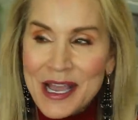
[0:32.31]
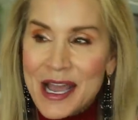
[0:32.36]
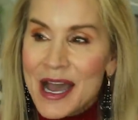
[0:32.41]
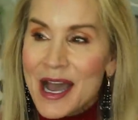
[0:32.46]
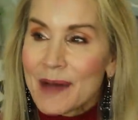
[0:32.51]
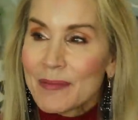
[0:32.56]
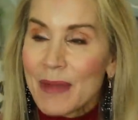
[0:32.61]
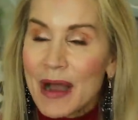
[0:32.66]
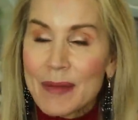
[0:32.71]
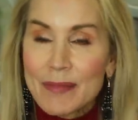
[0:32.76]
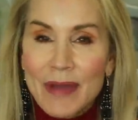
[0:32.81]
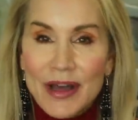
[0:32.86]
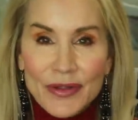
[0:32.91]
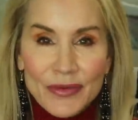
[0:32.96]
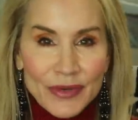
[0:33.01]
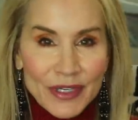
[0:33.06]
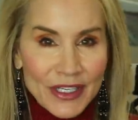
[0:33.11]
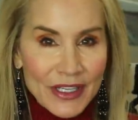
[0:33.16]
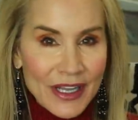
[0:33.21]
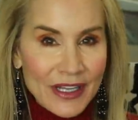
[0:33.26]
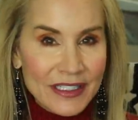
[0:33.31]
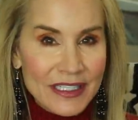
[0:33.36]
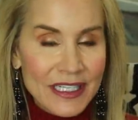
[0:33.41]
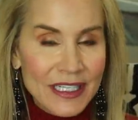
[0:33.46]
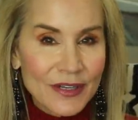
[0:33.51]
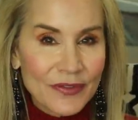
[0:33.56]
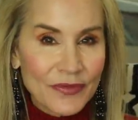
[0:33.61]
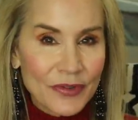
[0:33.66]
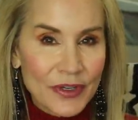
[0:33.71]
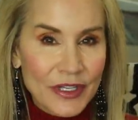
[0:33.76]
My mother-in-law did
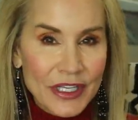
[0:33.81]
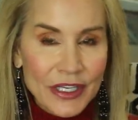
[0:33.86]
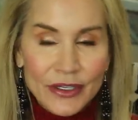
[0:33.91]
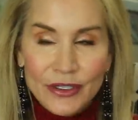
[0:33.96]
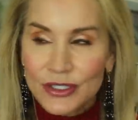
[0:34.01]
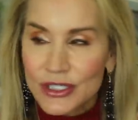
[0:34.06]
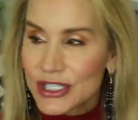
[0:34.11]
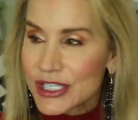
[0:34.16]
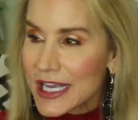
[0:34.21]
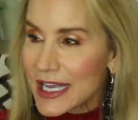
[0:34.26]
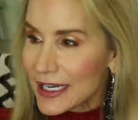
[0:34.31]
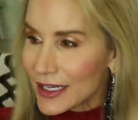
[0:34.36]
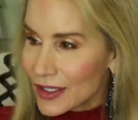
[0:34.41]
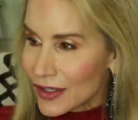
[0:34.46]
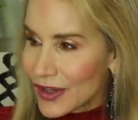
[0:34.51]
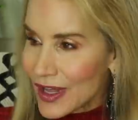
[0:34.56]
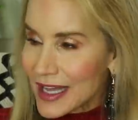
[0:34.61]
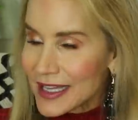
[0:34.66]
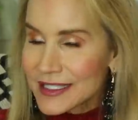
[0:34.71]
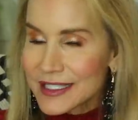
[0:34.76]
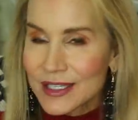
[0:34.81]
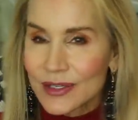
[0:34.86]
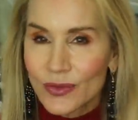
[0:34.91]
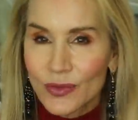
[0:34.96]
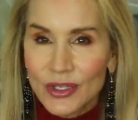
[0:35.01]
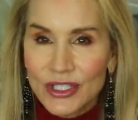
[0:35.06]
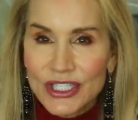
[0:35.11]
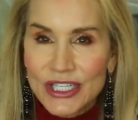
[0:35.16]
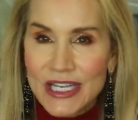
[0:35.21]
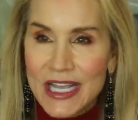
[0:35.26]
it for years. She had a closet where
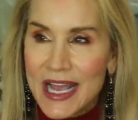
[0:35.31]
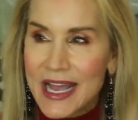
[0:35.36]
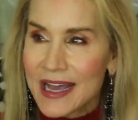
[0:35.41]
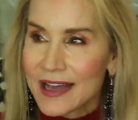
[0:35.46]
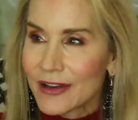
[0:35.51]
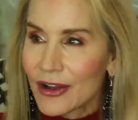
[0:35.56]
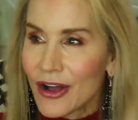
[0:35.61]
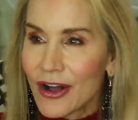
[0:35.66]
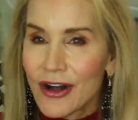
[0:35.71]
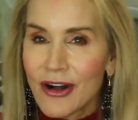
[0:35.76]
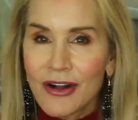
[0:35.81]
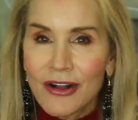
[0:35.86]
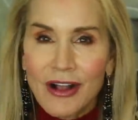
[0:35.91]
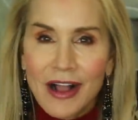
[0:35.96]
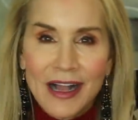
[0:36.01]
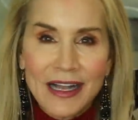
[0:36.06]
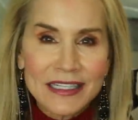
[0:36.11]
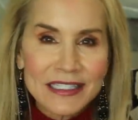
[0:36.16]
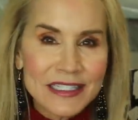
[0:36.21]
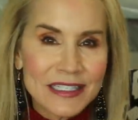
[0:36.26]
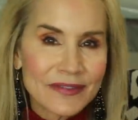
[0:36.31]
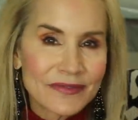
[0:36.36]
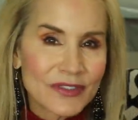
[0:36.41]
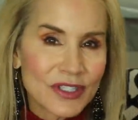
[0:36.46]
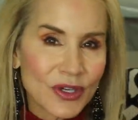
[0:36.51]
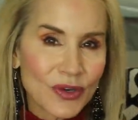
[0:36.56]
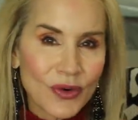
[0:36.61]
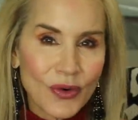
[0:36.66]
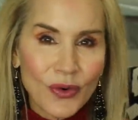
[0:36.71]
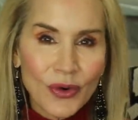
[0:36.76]
she had all kinds of
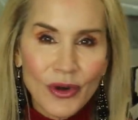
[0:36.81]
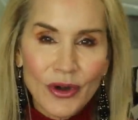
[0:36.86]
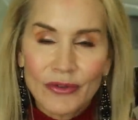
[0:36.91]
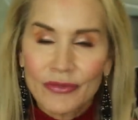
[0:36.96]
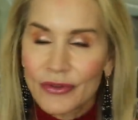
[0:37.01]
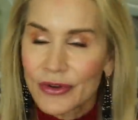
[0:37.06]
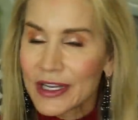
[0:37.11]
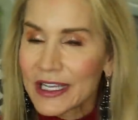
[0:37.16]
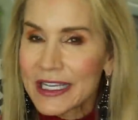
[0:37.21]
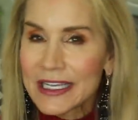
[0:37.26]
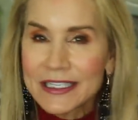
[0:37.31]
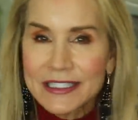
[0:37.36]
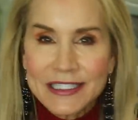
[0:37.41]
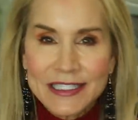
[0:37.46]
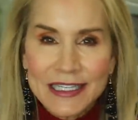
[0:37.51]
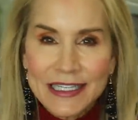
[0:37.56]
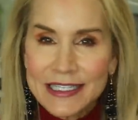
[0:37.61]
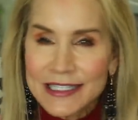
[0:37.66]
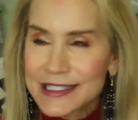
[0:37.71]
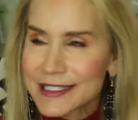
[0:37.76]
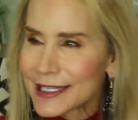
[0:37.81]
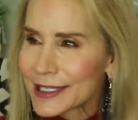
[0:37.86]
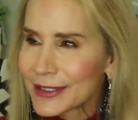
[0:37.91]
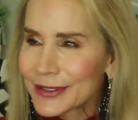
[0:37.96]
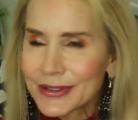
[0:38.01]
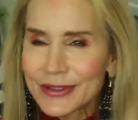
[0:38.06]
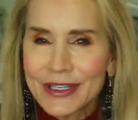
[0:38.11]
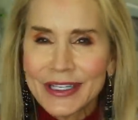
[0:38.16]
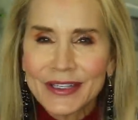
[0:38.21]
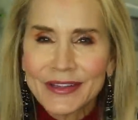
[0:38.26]
decor for each season,
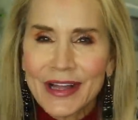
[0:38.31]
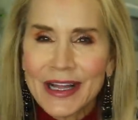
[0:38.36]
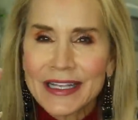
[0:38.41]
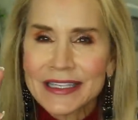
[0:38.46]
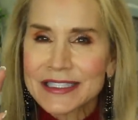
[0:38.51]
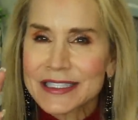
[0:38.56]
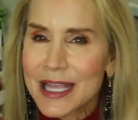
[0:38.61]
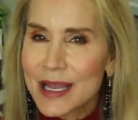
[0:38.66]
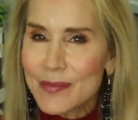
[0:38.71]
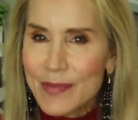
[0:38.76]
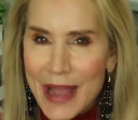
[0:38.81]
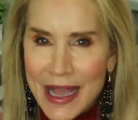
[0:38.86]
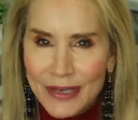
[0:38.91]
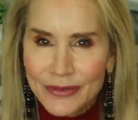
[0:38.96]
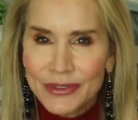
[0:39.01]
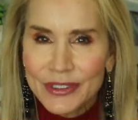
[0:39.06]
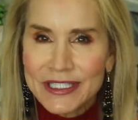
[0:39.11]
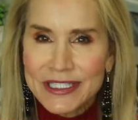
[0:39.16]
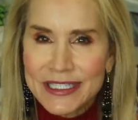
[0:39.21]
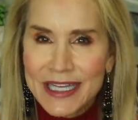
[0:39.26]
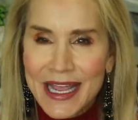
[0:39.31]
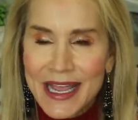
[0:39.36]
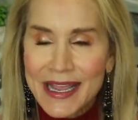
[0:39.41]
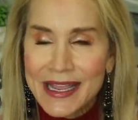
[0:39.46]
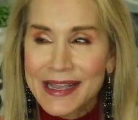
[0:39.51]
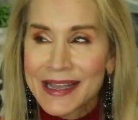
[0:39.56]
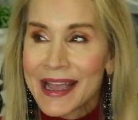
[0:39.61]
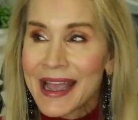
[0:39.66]
including like St. Patrick's Day.